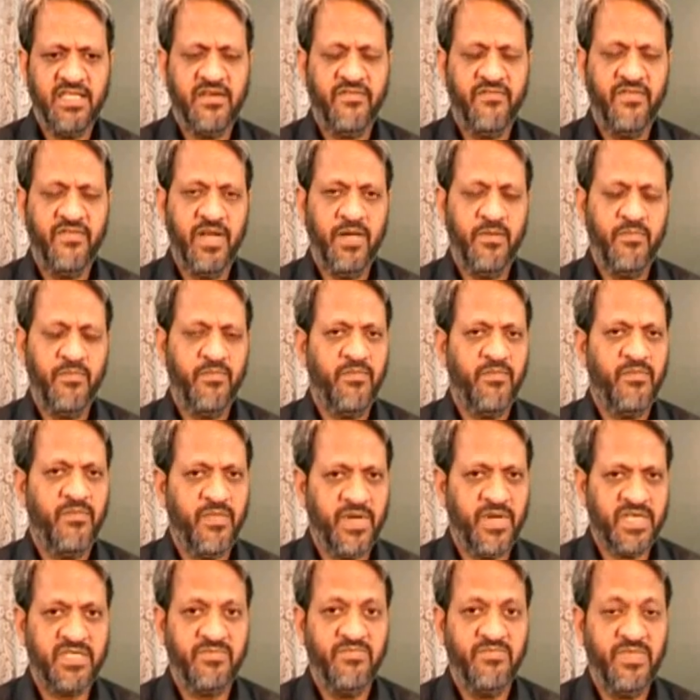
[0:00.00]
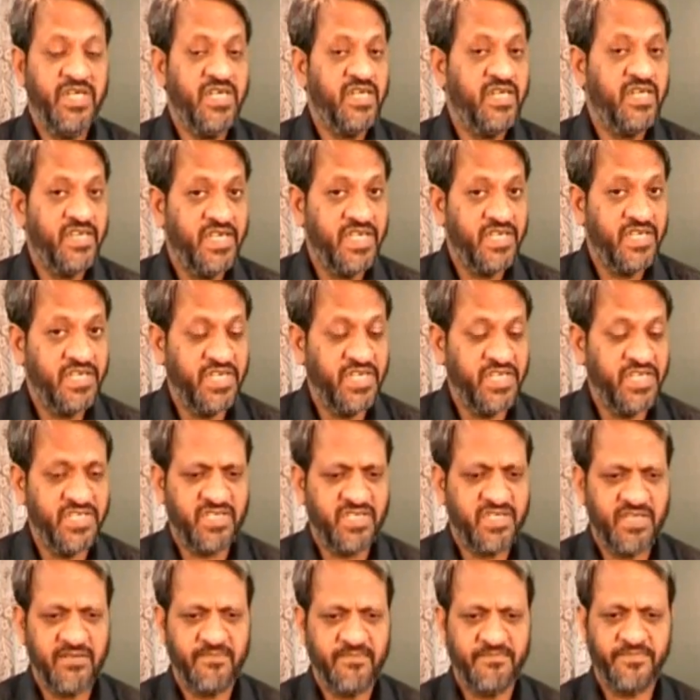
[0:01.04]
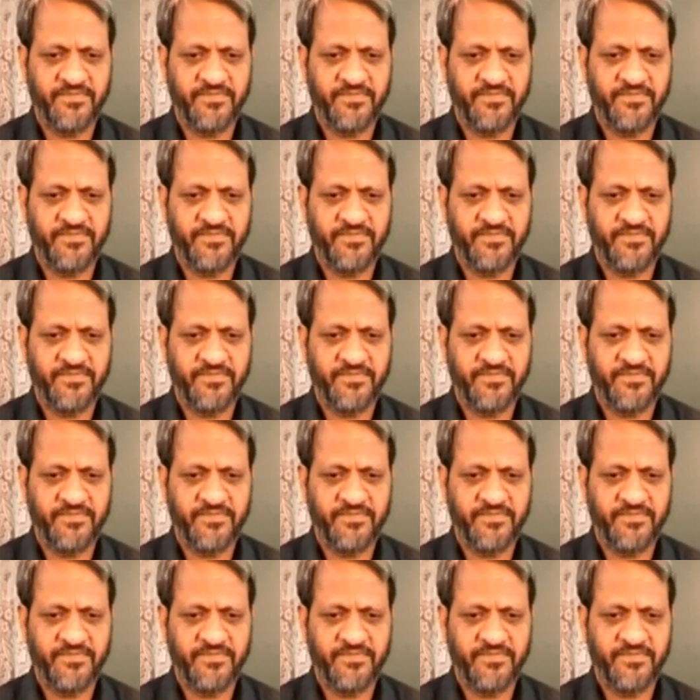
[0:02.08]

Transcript: the film must be decreased